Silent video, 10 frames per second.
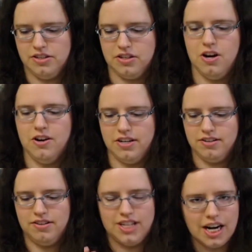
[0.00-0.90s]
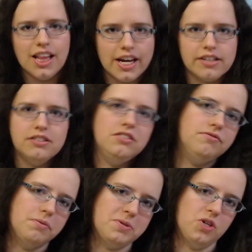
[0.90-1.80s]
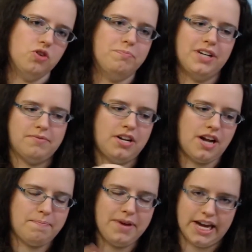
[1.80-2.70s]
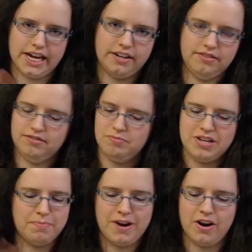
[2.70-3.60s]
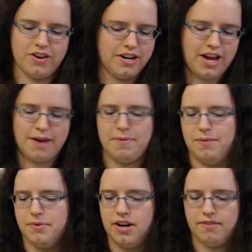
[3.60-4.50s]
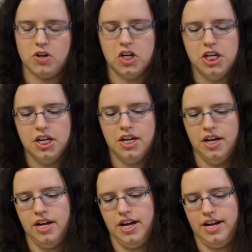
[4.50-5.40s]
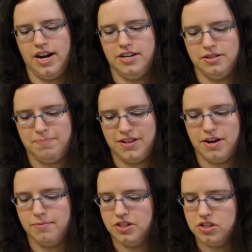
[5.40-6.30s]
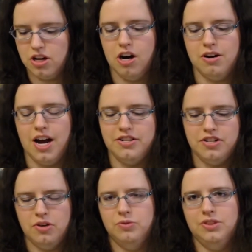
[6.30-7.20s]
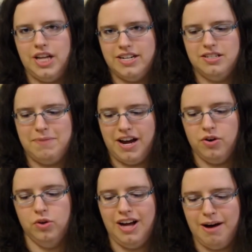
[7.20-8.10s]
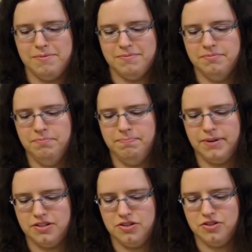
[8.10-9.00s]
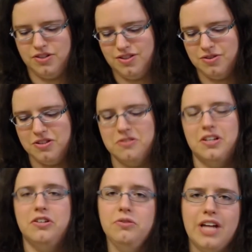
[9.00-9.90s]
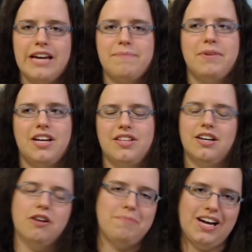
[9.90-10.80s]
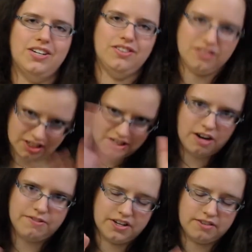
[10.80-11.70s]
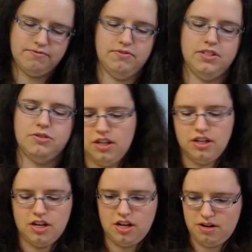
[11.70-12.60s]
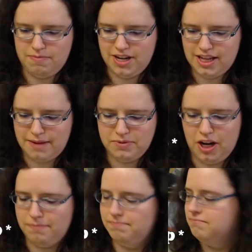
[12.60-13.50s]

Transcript: a song that I like from a group, and I pick it, be it American, K-pop, whatever, and I just buy that one song. I don't like to buy a whole album, because usually there's songs I don't like, but I think I'll buy the entire thing for this one. My laptop.